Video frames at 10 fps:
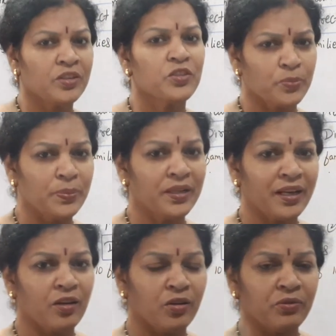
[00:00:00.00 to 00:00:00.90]
Speak
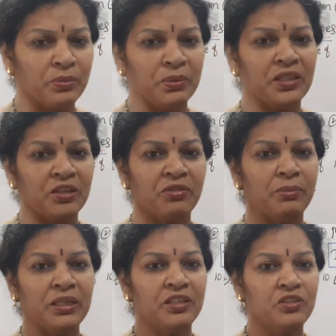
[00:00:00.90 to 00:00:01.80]
along with me. That will
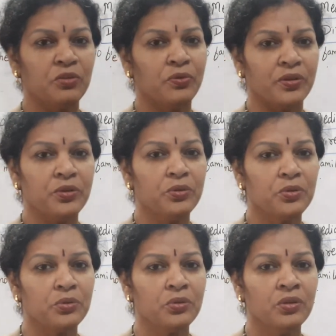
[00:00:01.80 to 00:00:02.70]
be easy for you
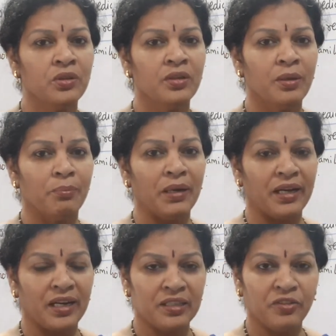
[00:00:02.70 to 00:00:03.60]
to by
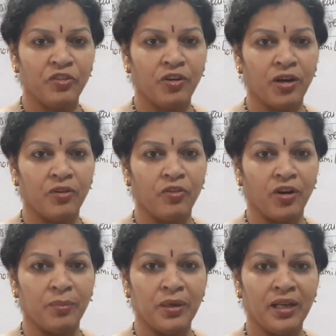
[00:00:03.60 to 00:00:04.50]
heart the
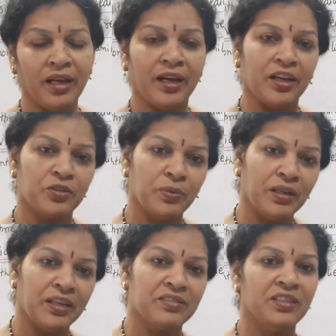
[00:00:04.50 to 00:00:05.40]
formula as well
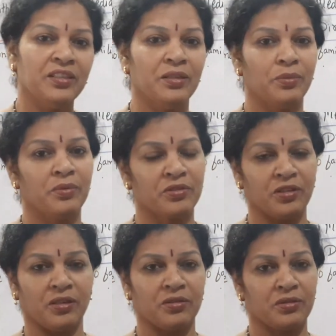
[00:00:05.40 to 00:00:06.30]
as the
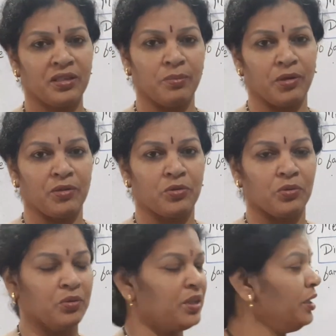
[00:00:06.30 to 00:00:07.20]
sum also.
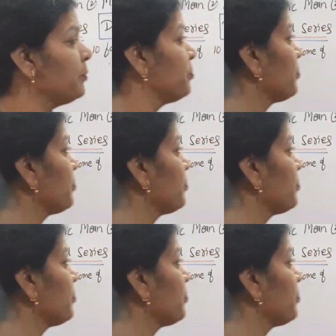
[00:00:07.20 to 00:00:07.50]
Okay.